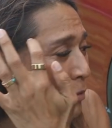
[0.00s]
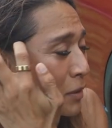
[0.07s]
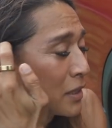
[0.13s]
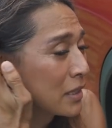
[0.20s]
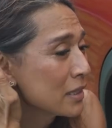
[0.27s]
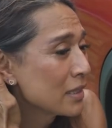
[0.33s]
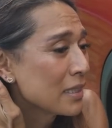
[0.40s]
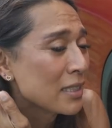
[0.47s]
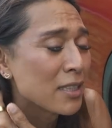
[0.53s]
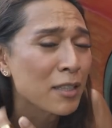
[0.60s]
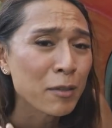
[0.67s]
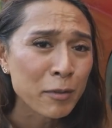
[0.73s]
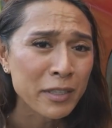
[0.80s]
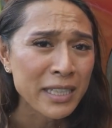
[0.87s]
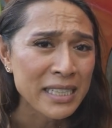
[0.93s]
which is the
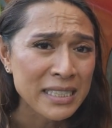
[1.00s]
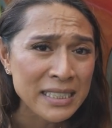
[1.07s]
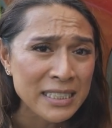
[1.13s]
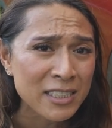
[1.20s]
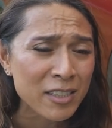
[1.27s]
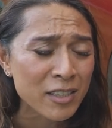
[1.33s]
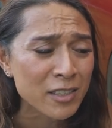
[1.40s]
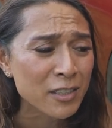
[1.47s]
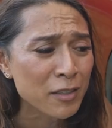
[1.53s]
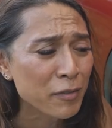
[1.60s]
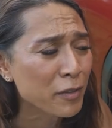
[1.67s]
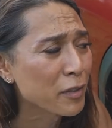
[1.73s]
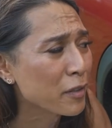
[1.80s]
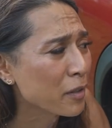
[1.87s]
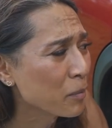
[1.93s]
slower AC charger
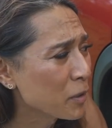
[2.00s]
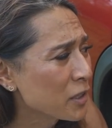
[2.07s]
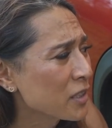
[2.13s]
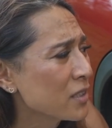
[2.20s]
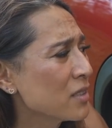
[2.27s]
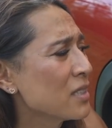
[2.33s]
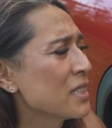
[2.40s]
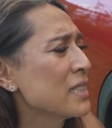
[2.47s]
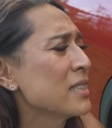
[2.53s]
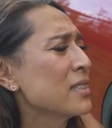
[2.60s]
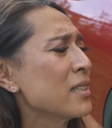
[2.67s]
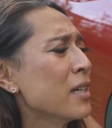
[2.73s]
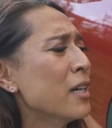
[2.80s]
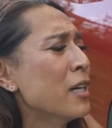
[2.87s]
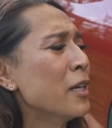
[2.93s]
for emergencies,